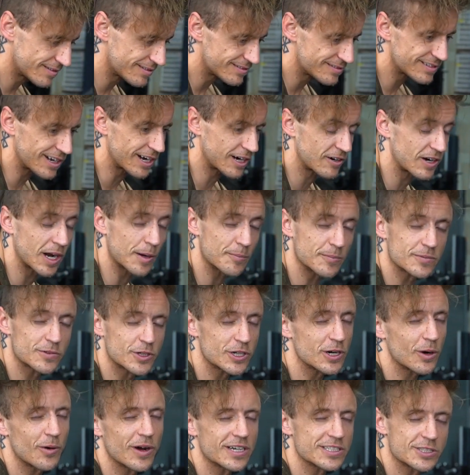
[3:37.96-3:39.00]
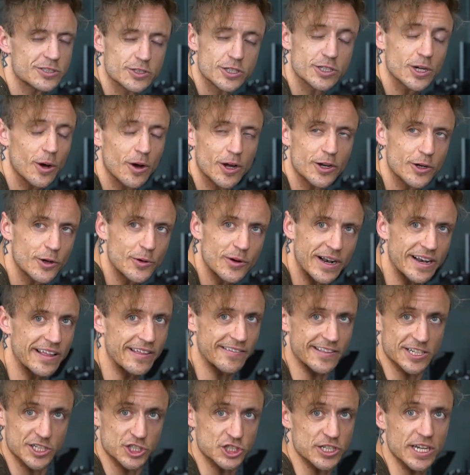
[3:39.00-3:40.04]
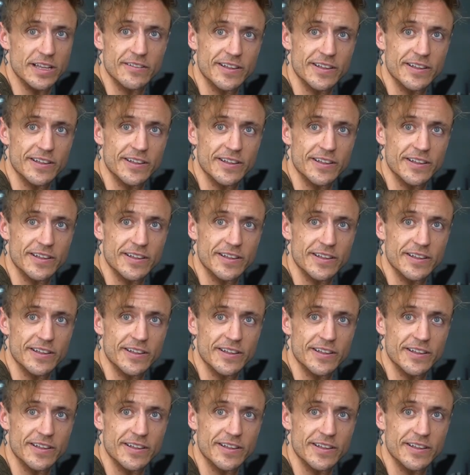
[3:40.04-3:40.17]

Not crap. You don't want to do any of this shit.